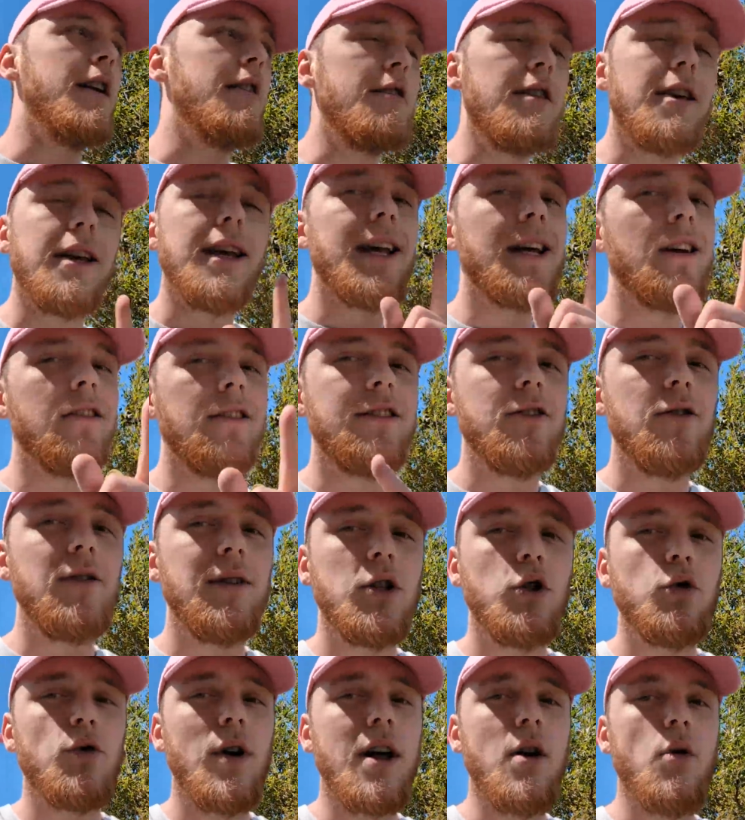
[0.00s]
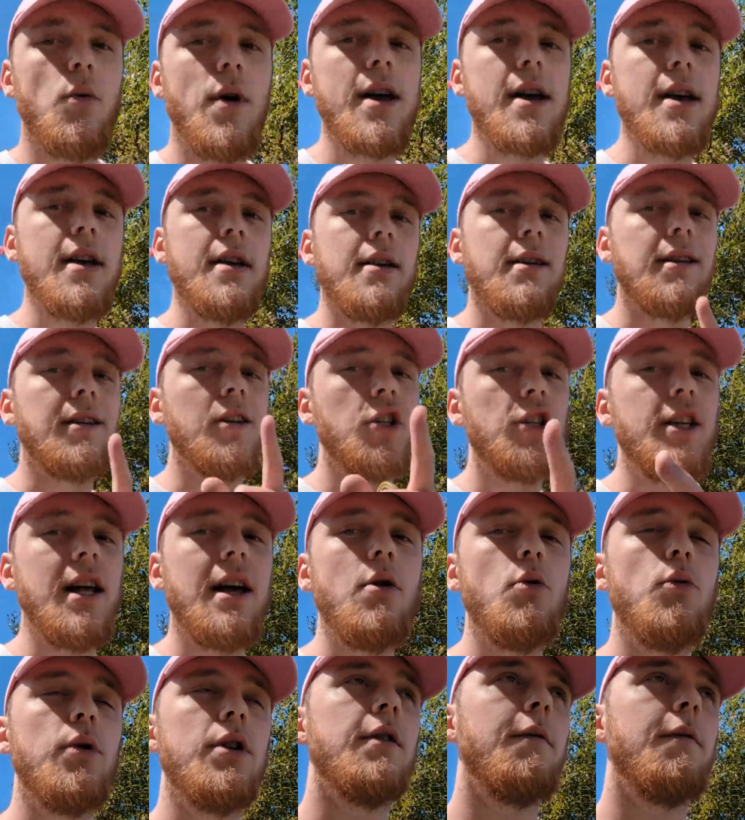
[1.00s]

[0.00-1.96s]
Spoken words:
You can get onto it straight away and you can share it with